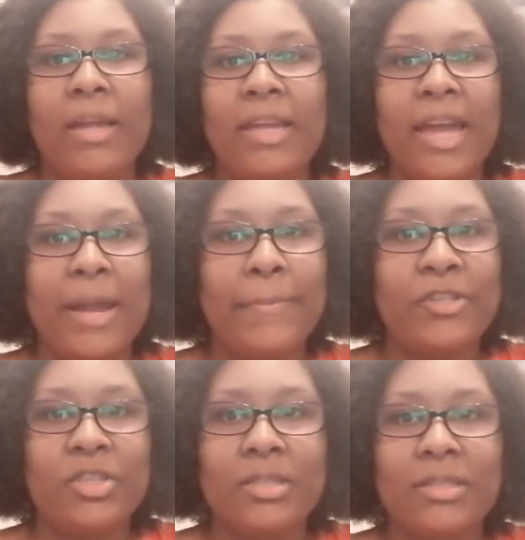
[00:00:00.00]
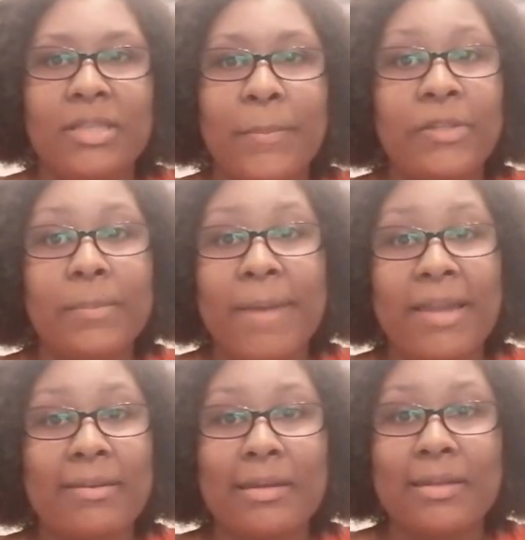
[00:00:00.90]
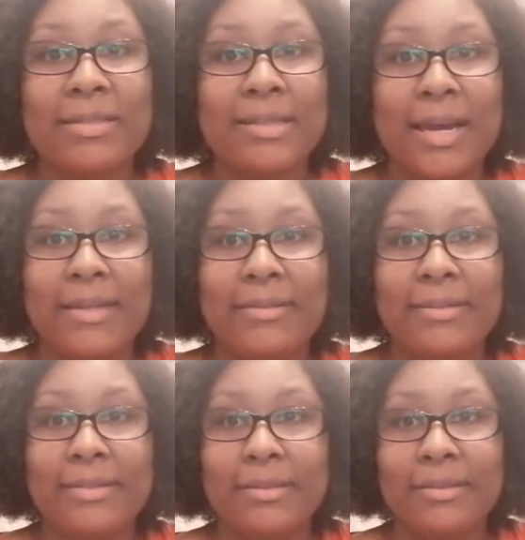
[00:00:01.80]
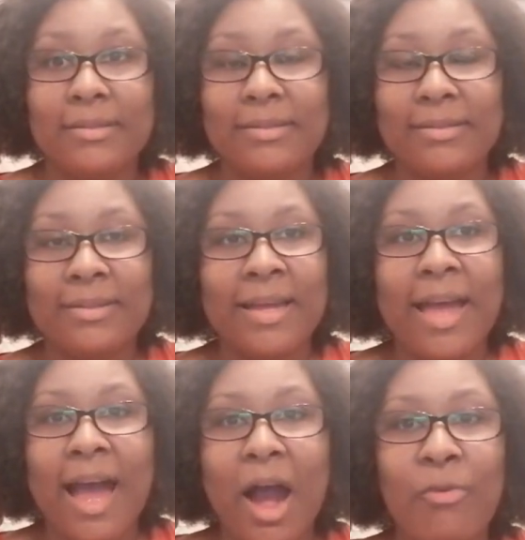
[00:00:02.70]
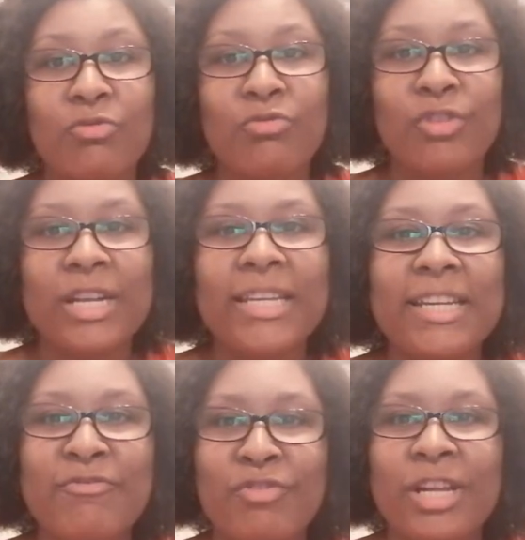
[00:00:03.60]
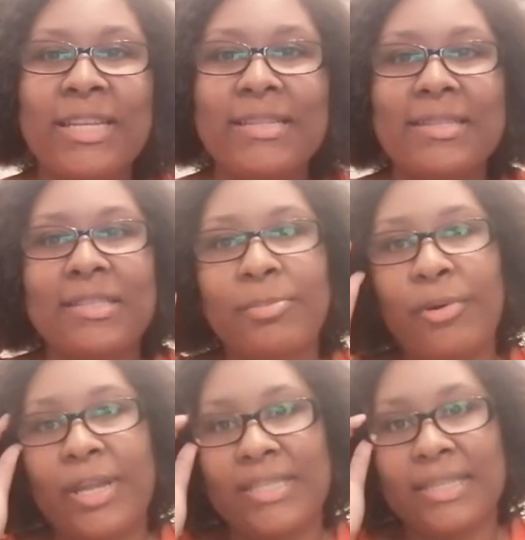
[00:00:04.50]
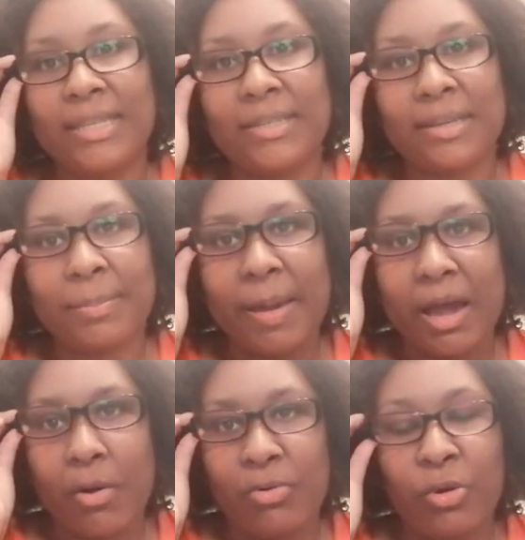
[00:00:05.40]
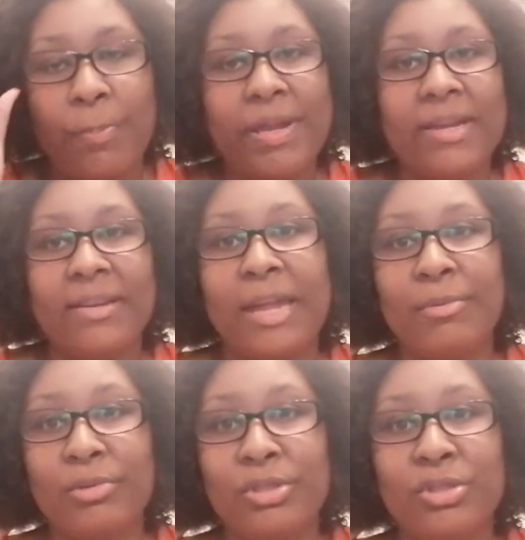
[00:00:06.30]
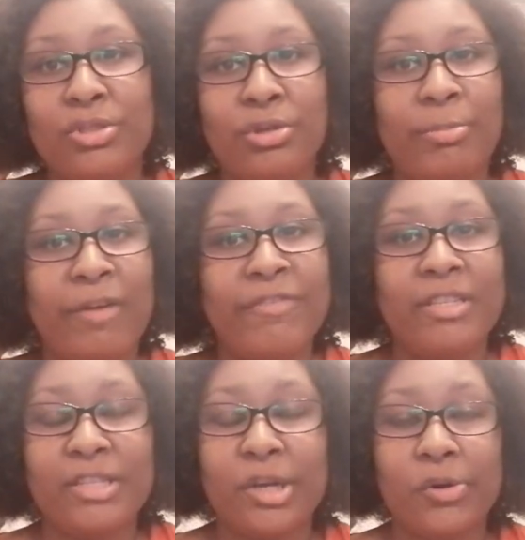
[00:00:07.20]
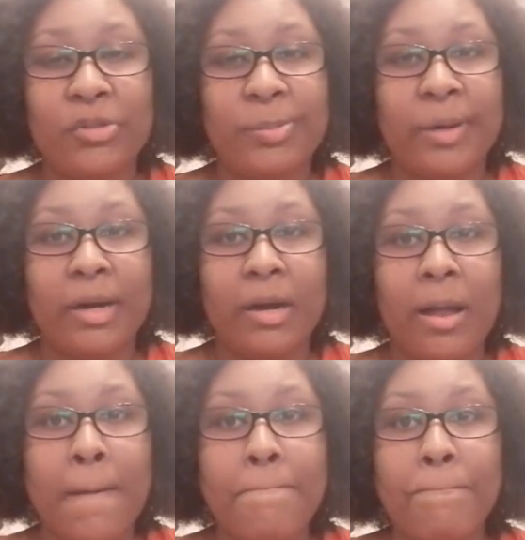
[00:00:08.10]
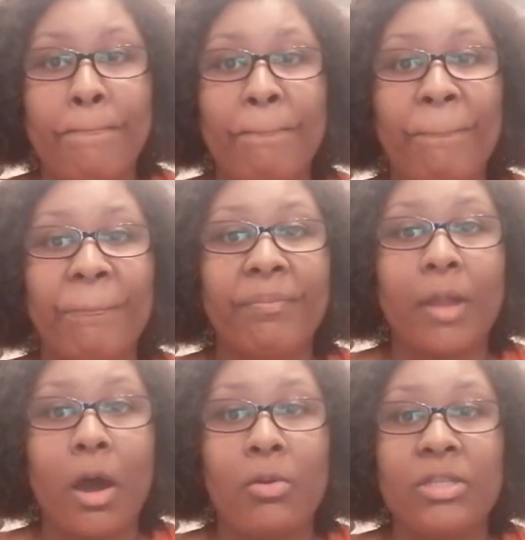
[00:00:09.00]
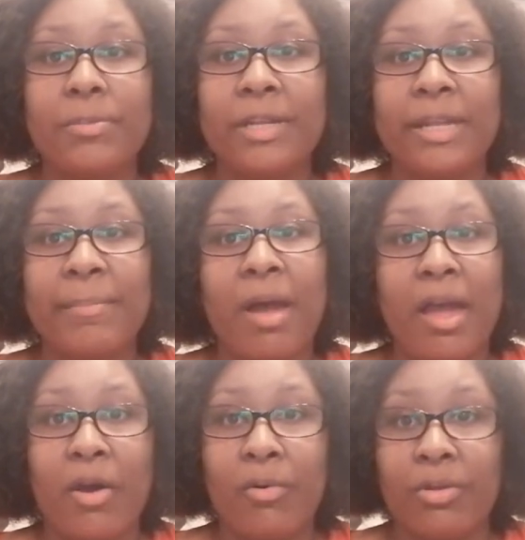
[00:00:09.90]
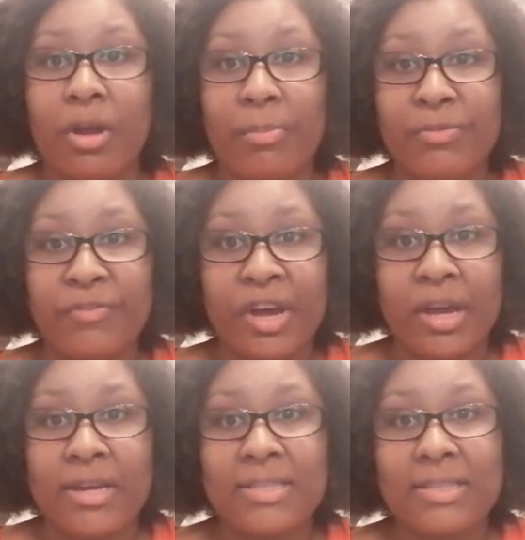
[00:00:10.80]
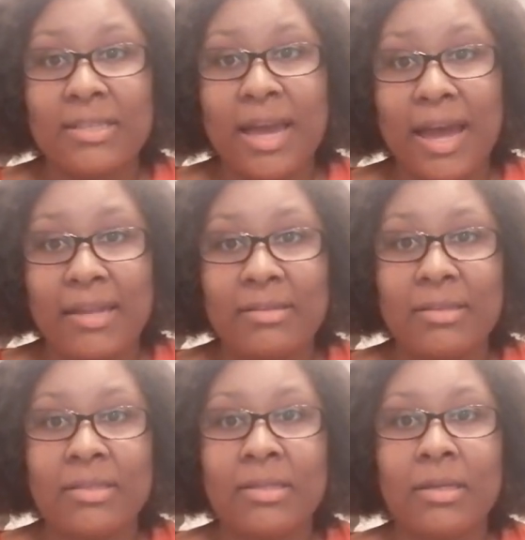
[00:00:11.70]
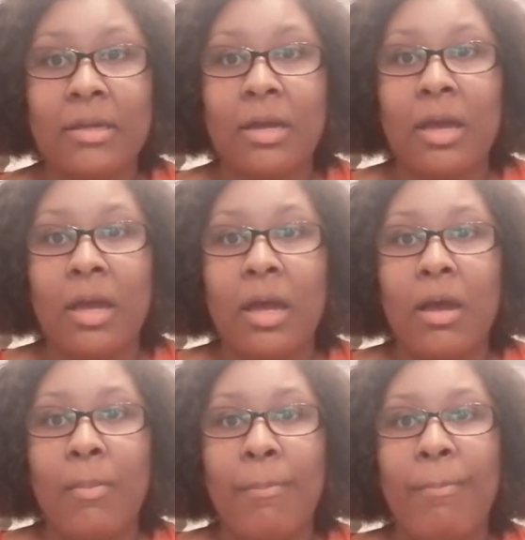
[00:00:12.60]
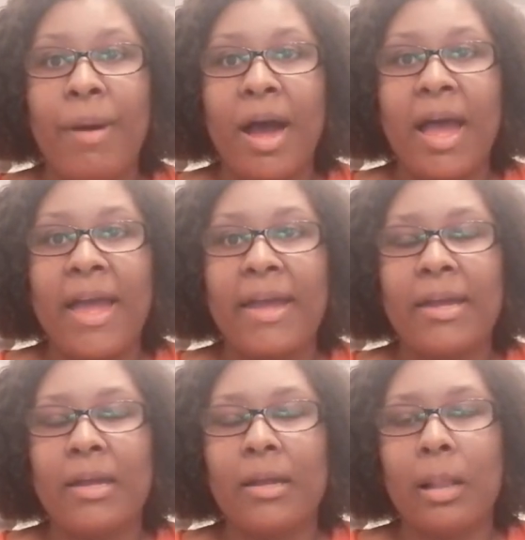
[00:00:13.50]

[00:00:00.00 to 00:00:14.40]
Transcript: yeah, it was a madness, and I was really, really disappointed about not being able to do my videos, but ultimately my health comes first. And by